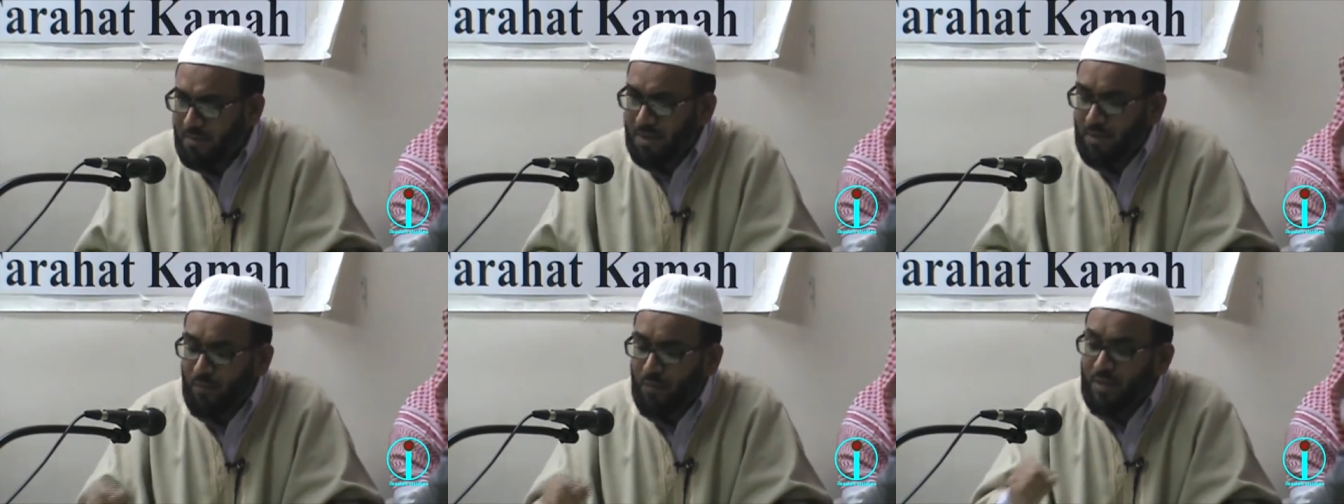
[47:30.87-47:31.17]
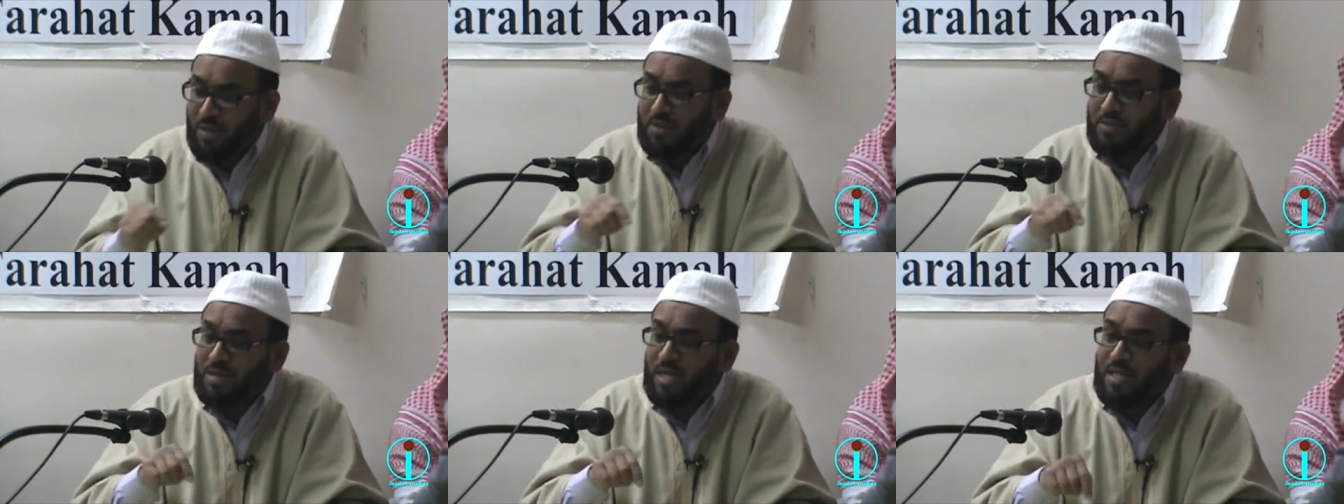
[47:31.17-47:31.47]
But
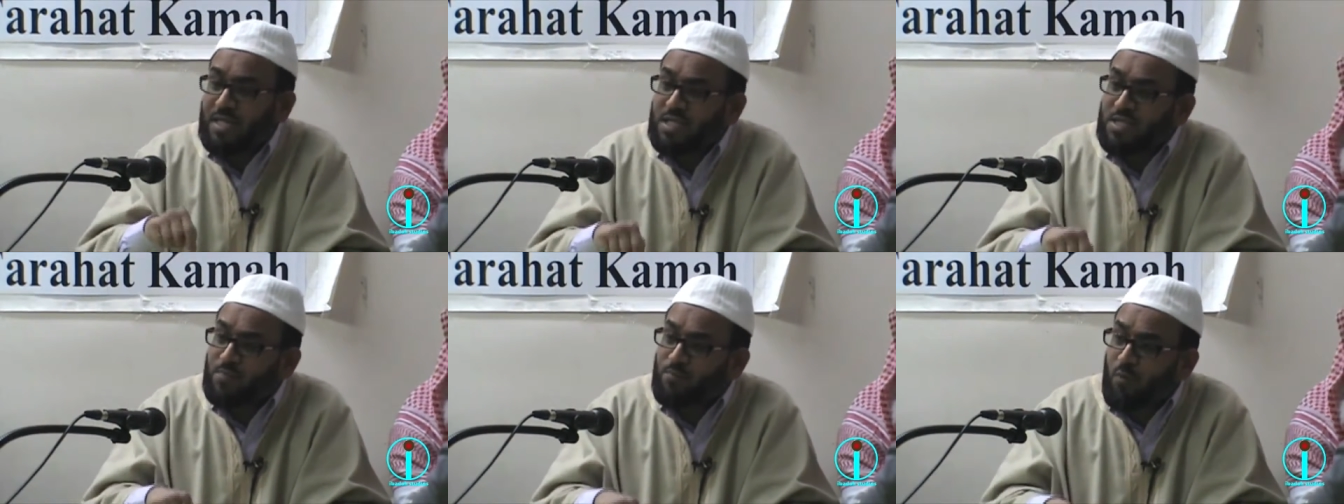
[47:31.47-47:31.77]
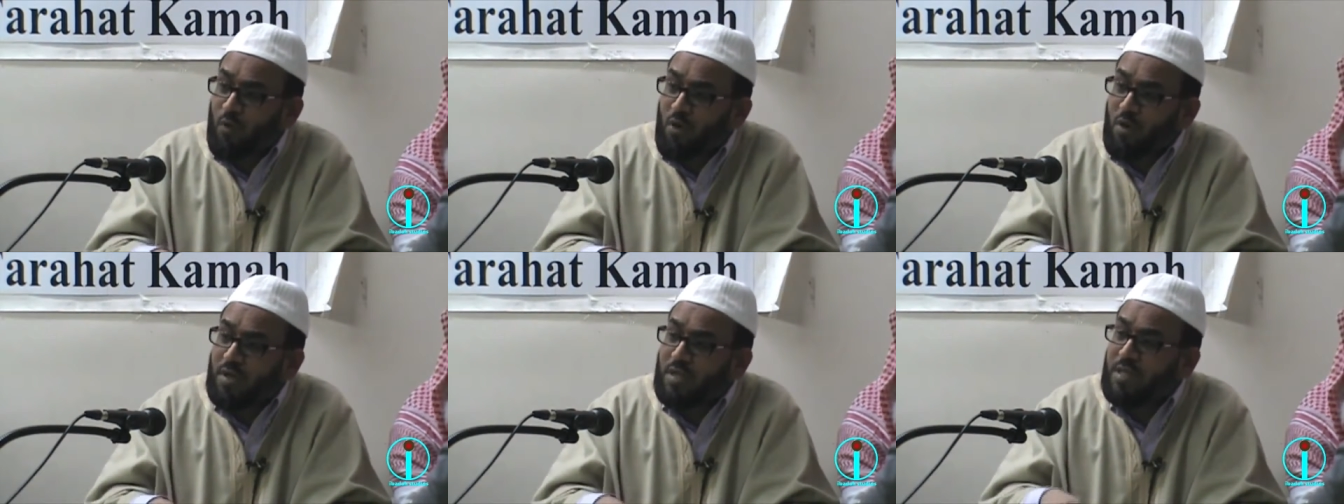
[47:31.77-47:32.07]
when the child is
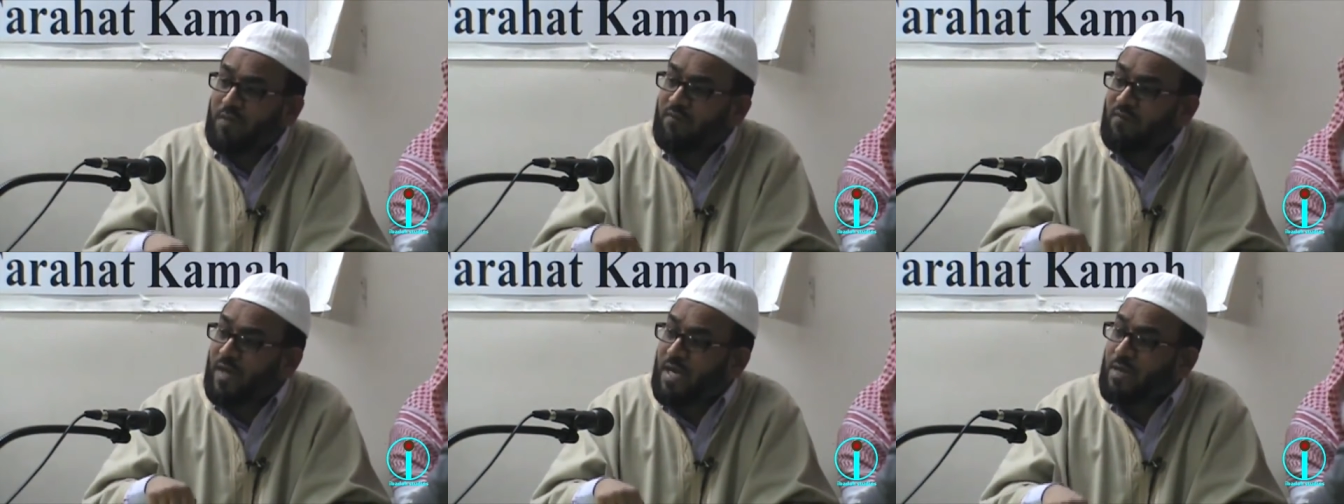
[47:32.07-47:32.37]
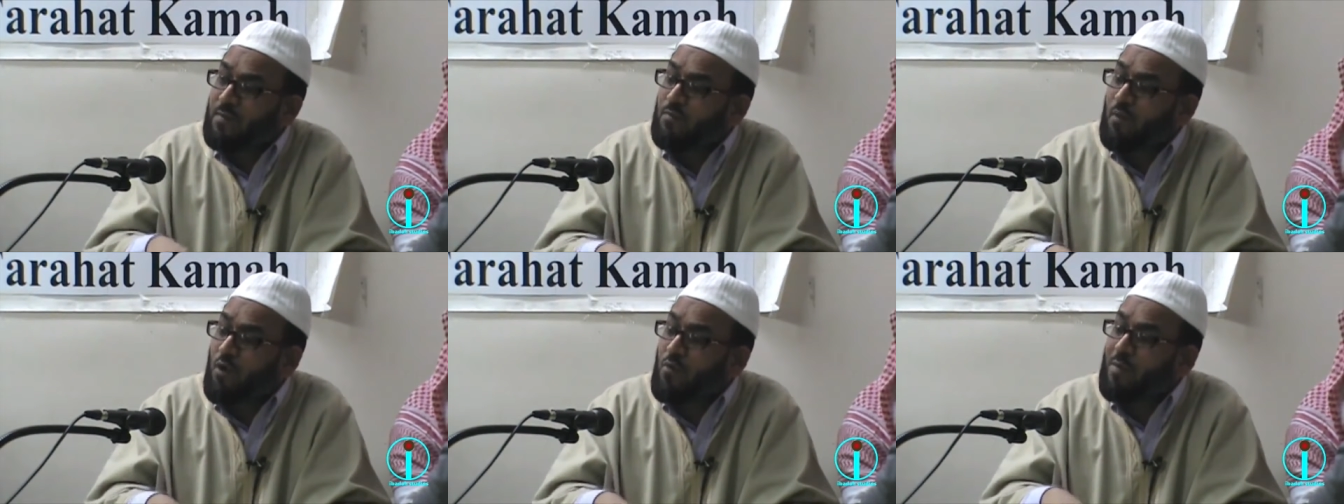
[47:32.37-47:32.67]
born, the
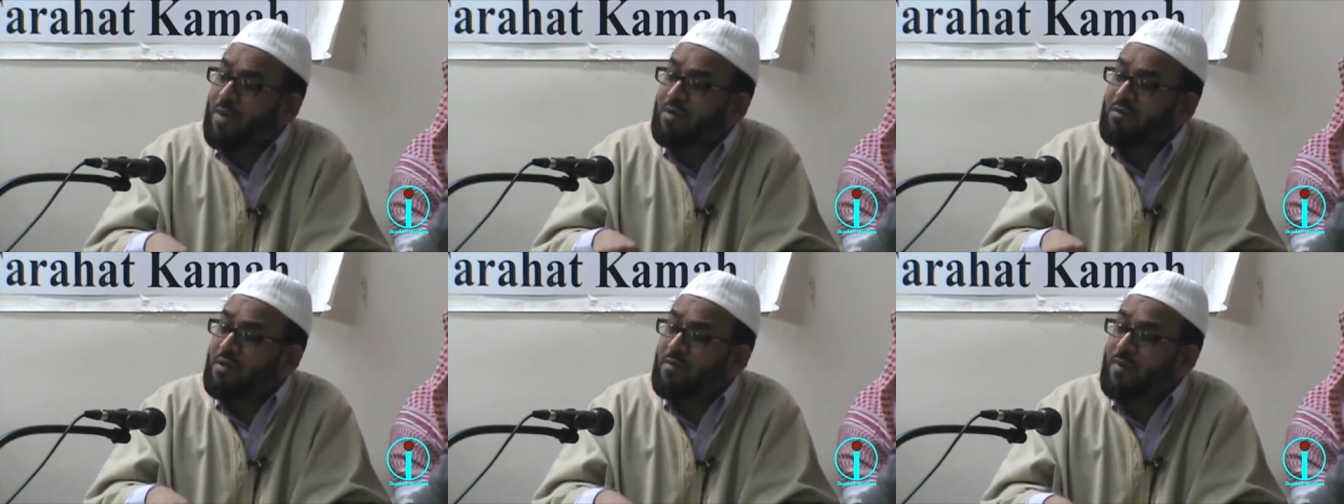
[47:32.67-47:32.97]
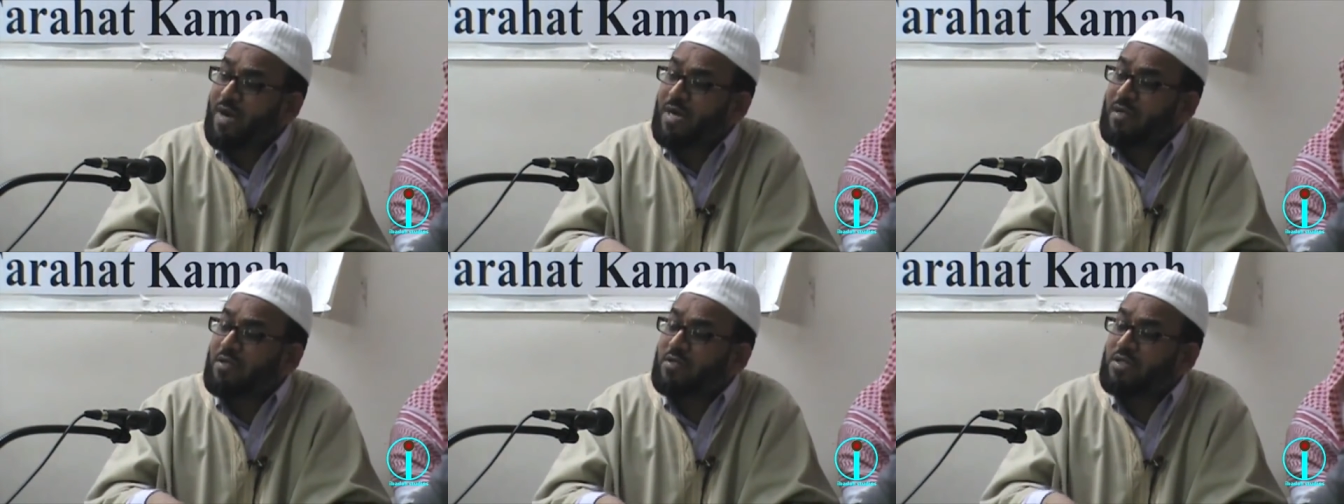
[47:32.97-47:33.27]
very moment
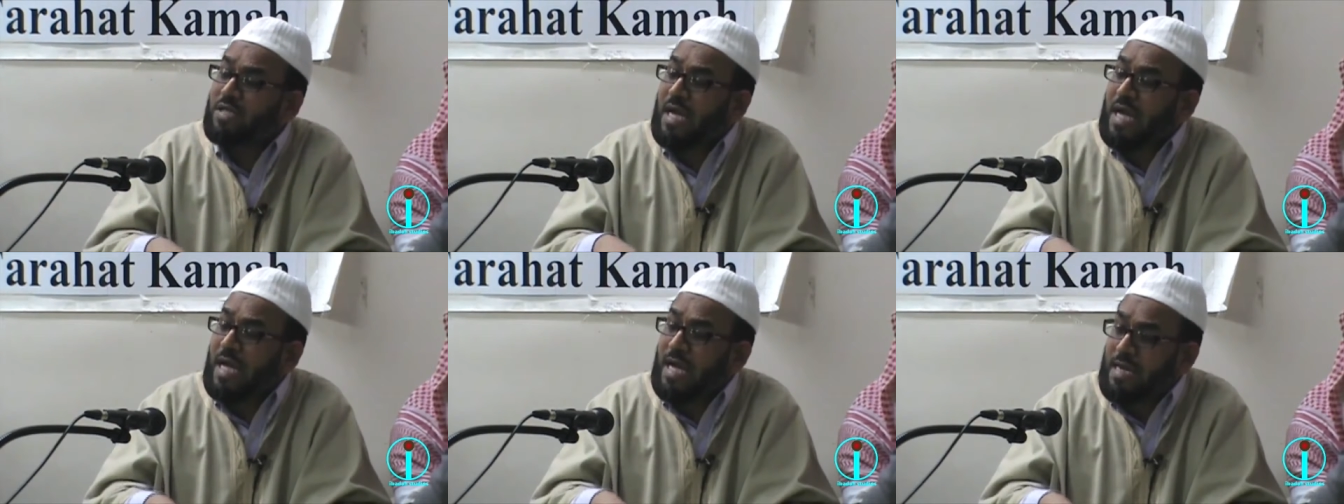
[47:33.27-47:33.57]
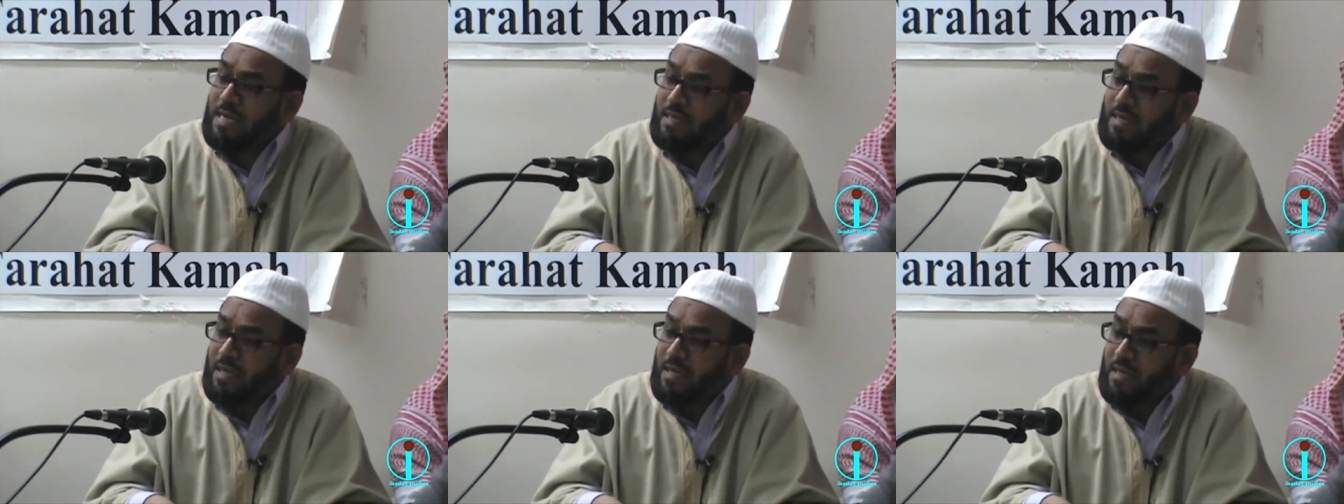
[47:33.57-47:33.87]
remind the
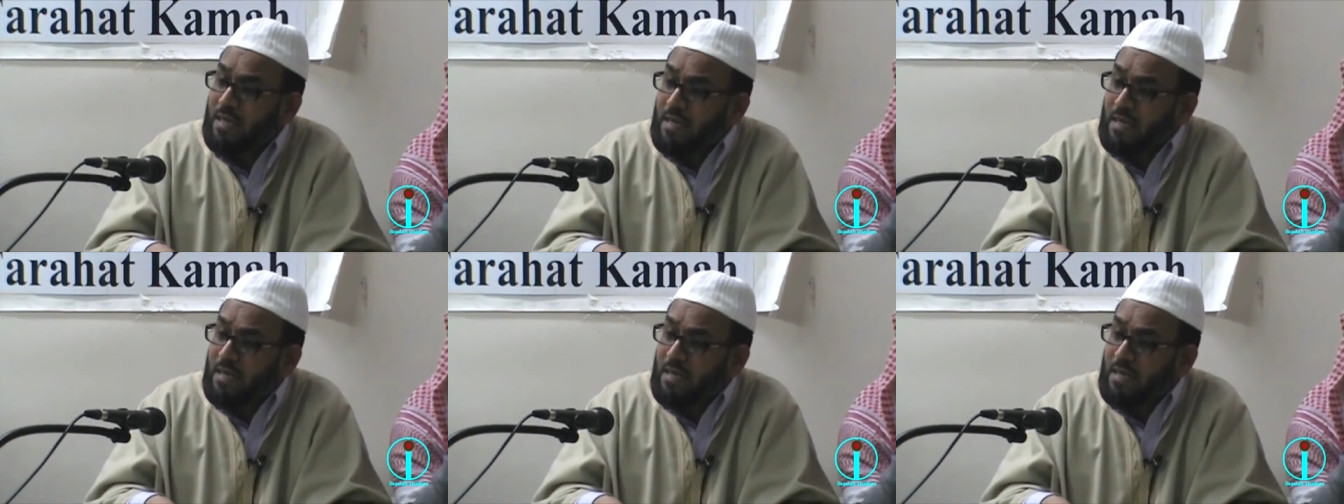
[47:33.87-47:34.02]
child